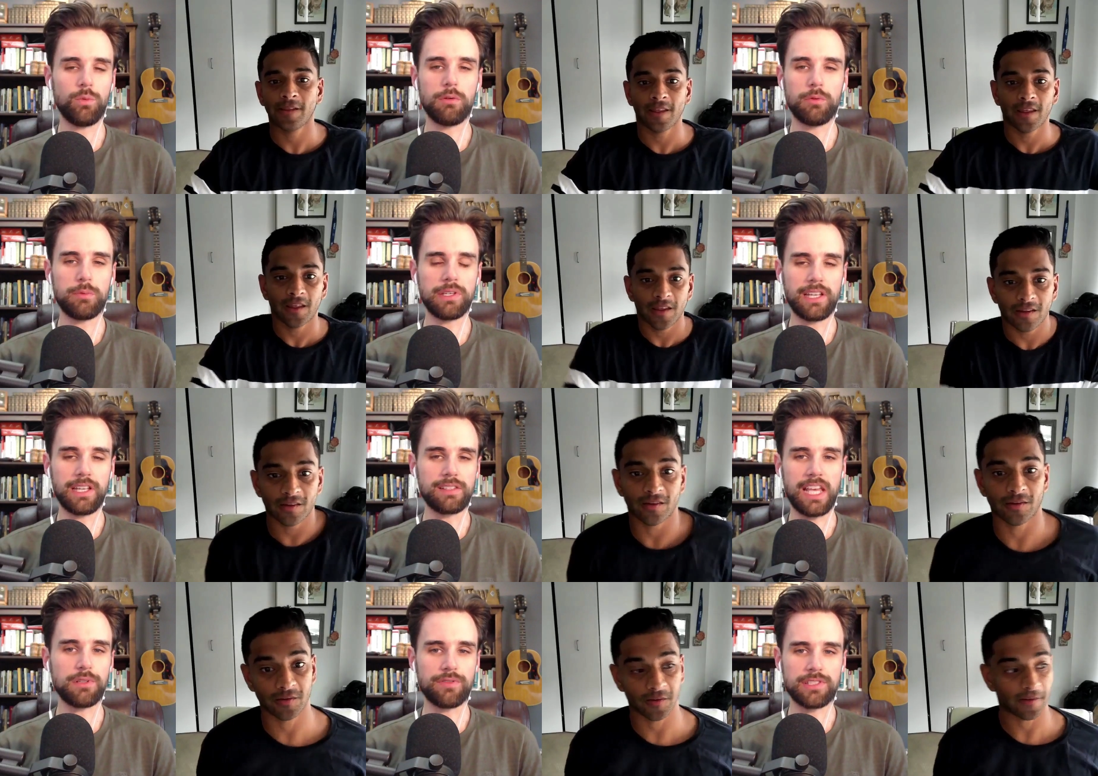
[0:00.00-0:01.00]
Speaker 1: What would be an
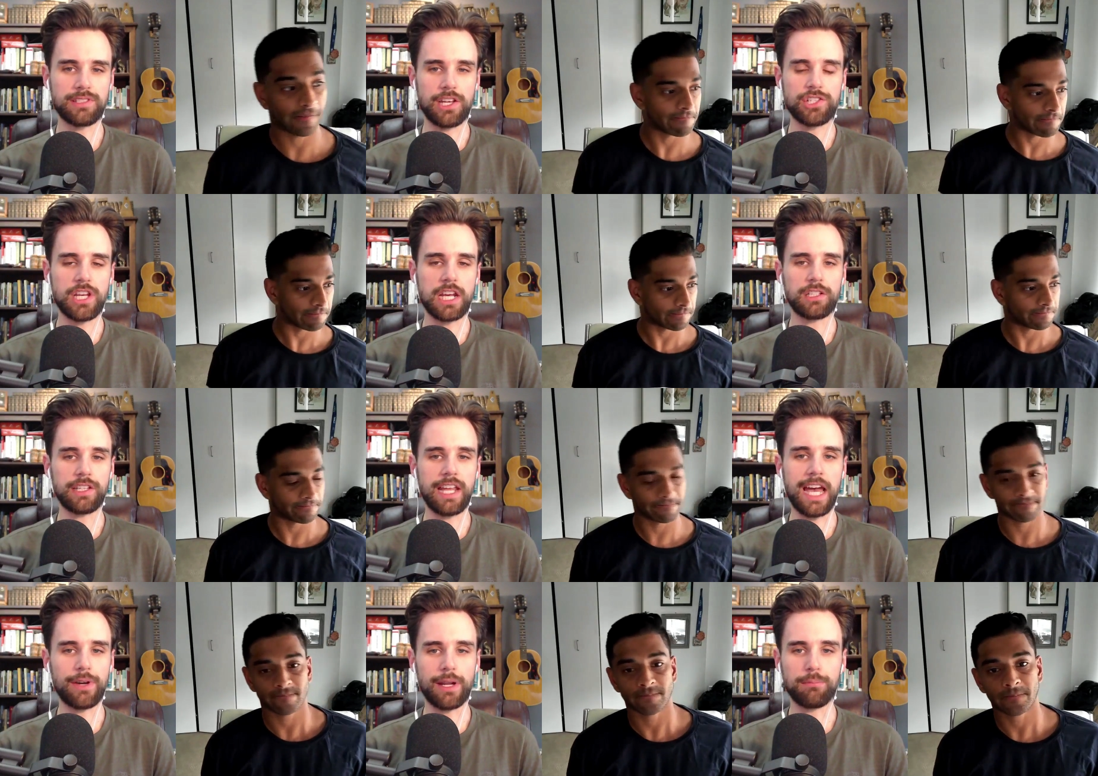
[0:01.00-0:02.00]
example of a state channel and
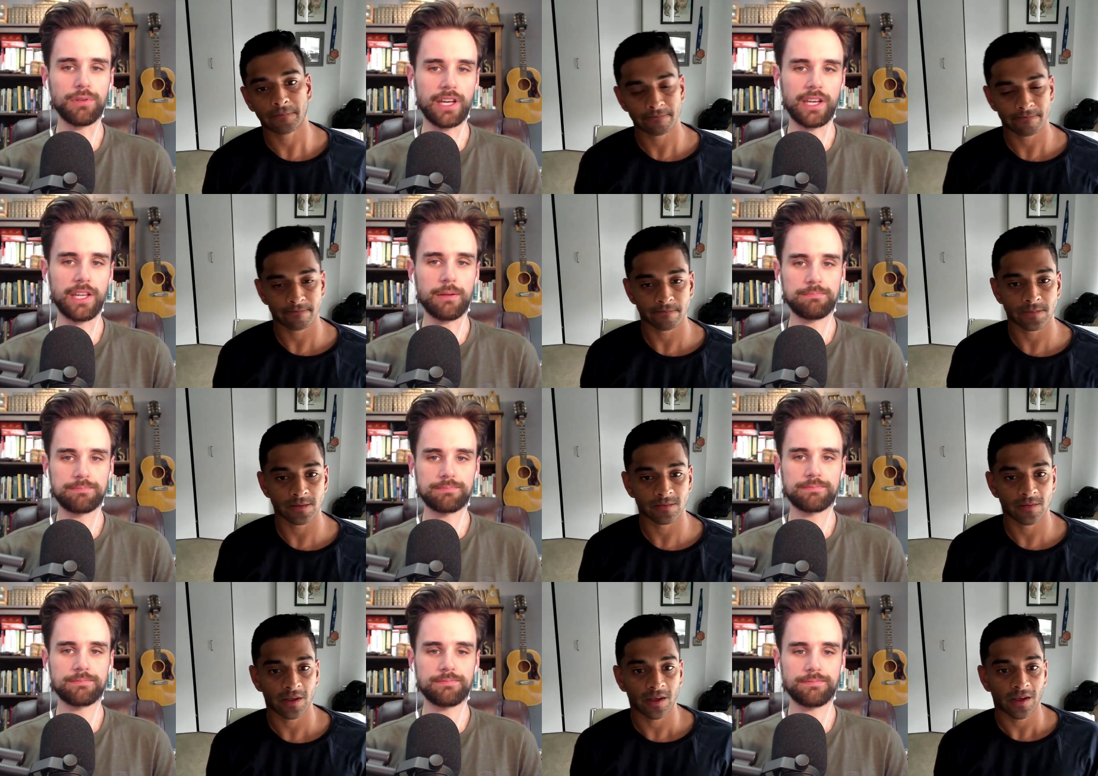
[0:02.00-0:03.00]
how would I plug it in?
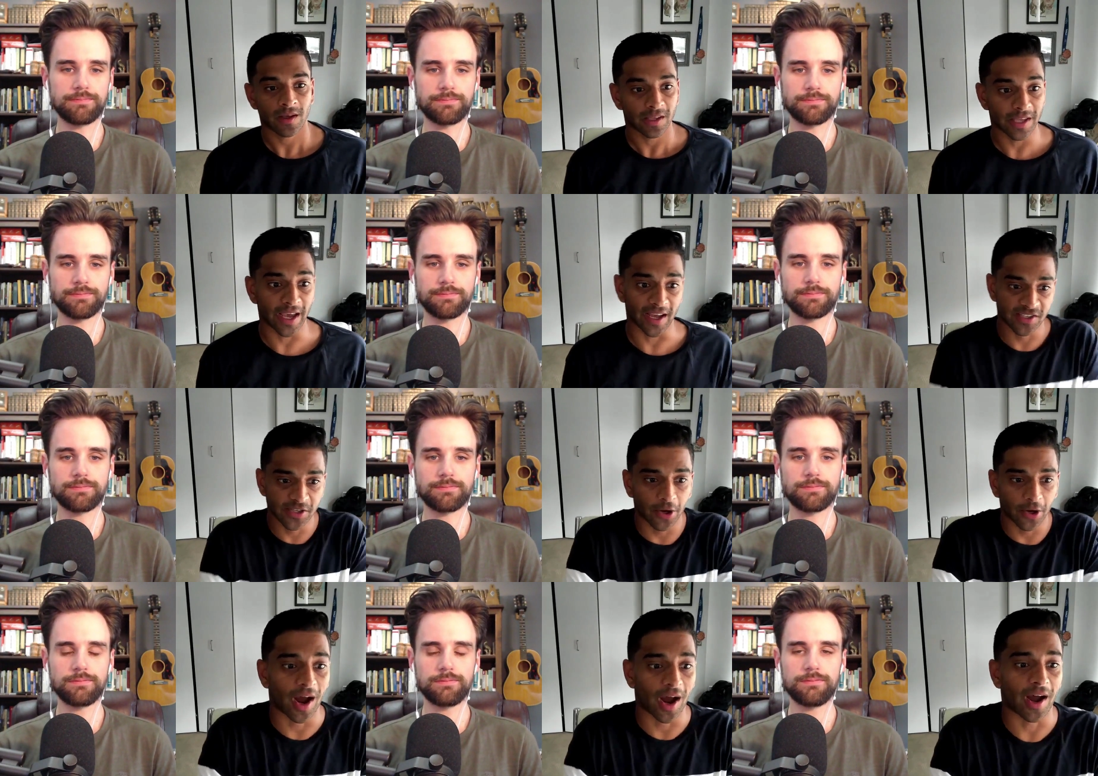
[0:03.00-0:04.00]
Speaker 2: Yeah,
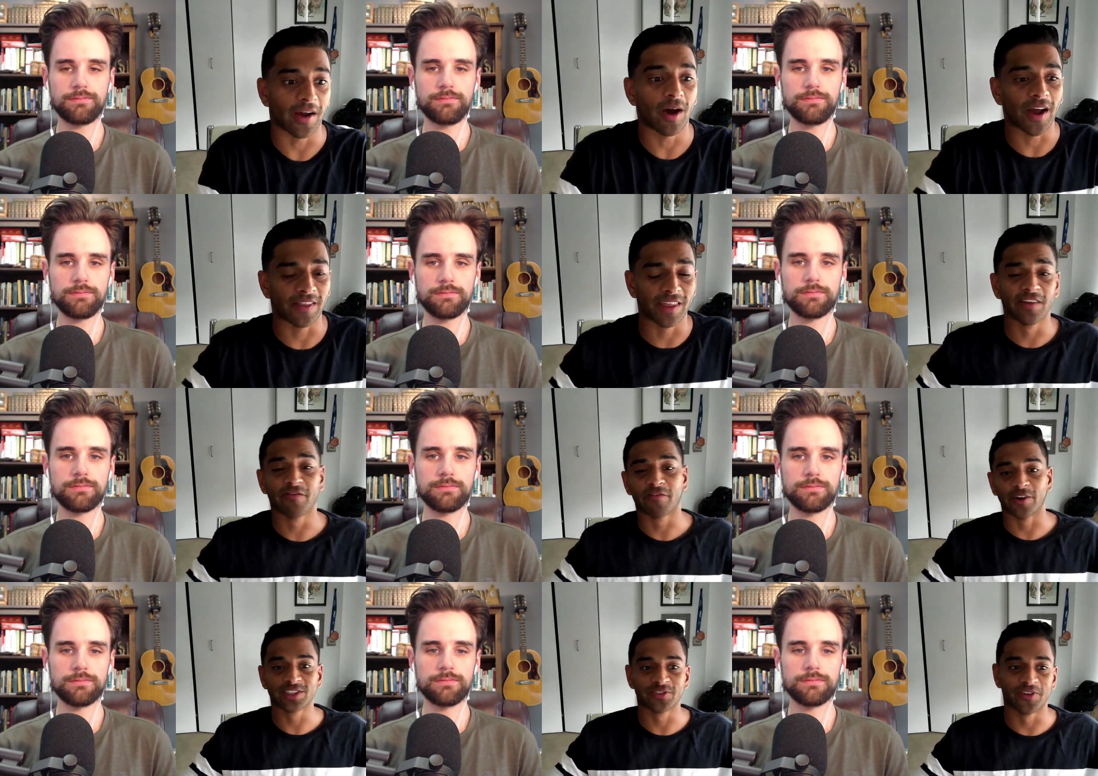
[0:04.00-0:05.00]
so I think
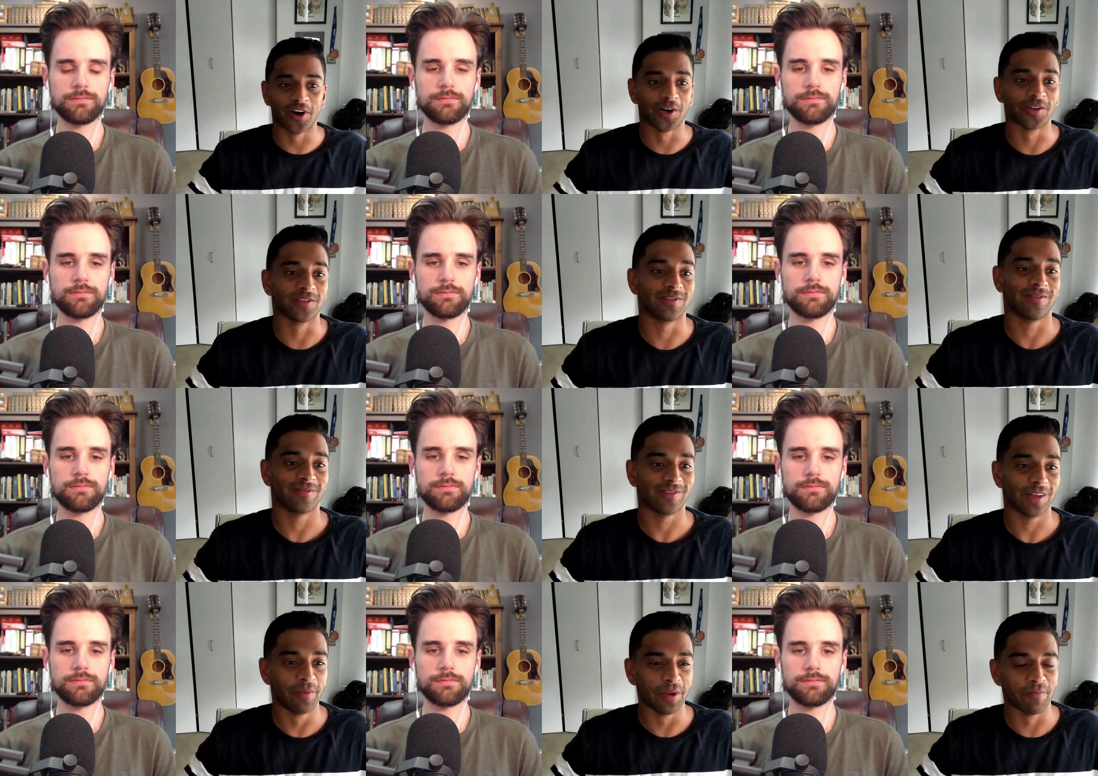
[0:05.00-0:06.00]
first of all,
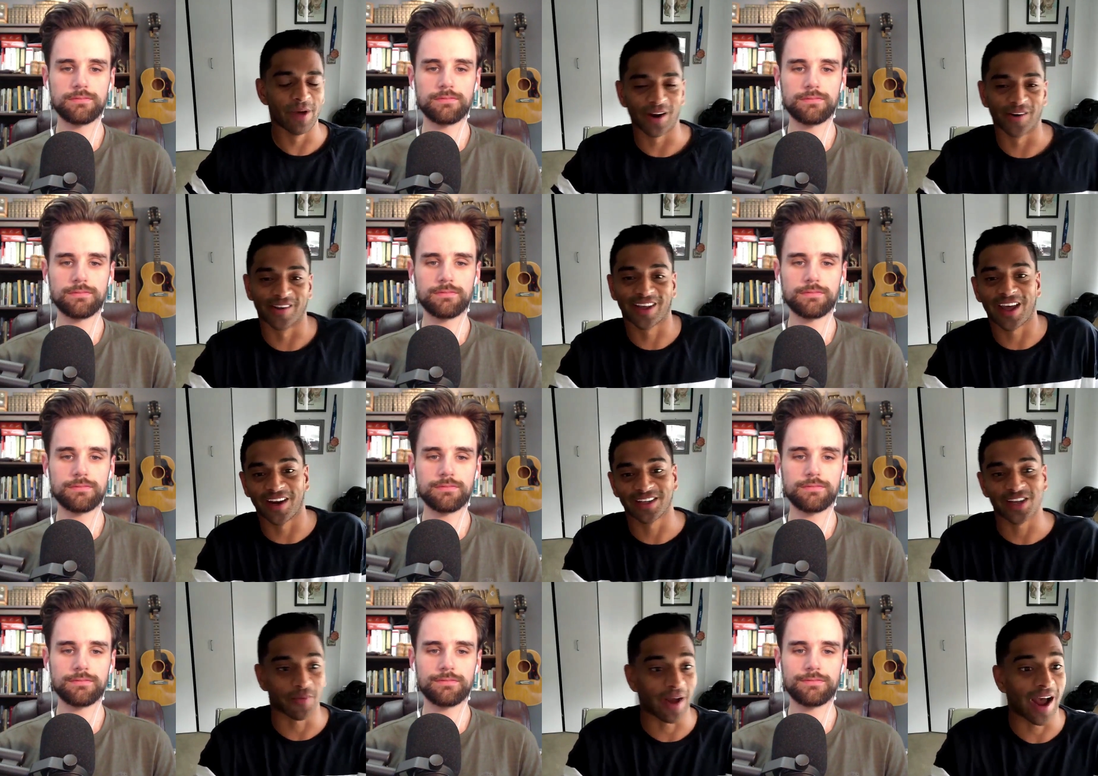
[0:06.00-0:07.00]
it'd be better to kind of
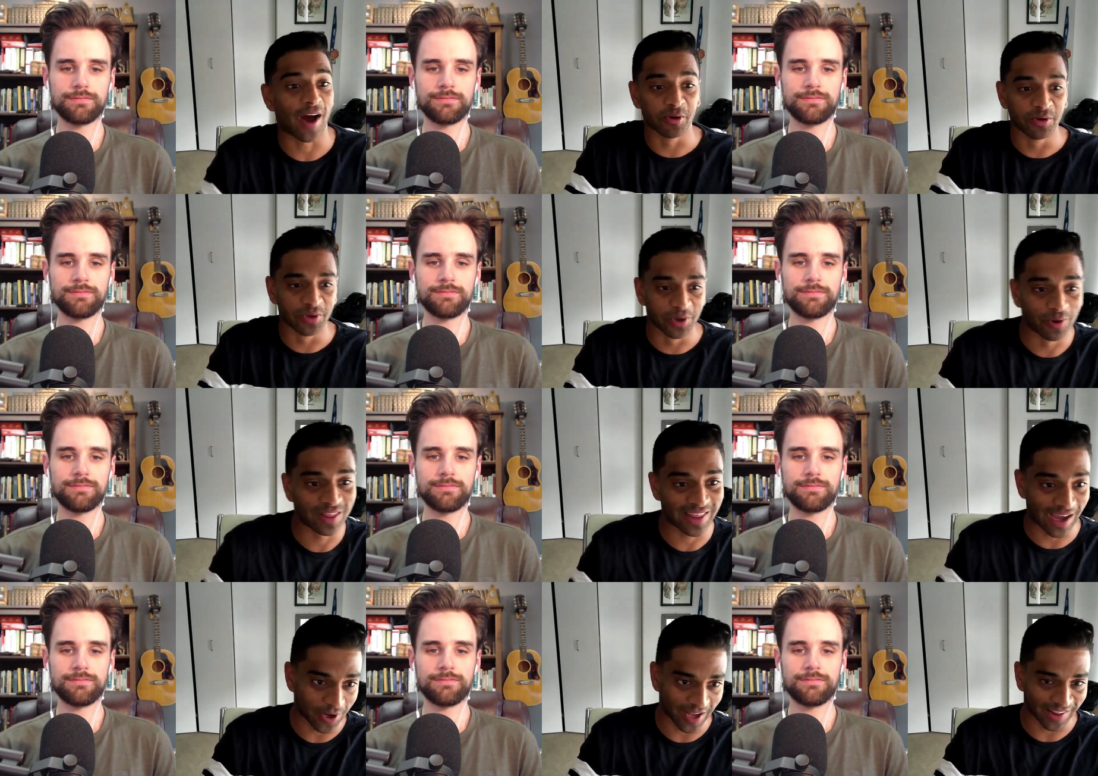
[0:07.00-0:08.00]
talk about how you do it
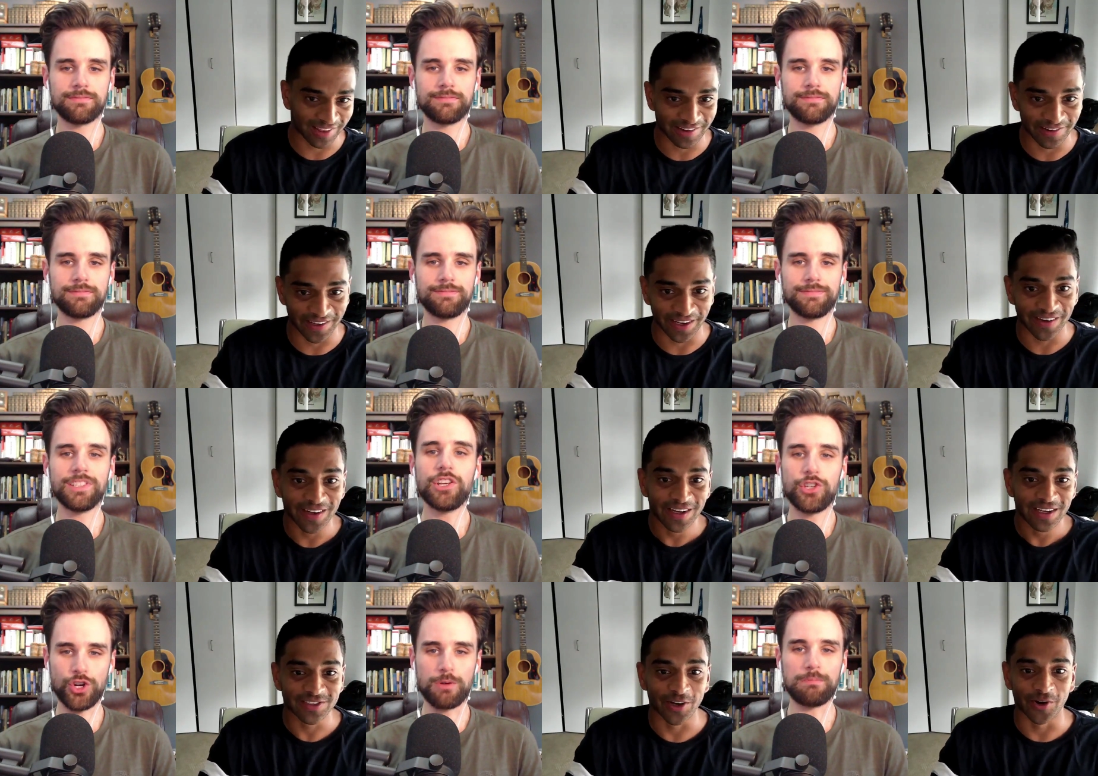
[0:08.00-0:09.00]
without Ethcalate. Sure.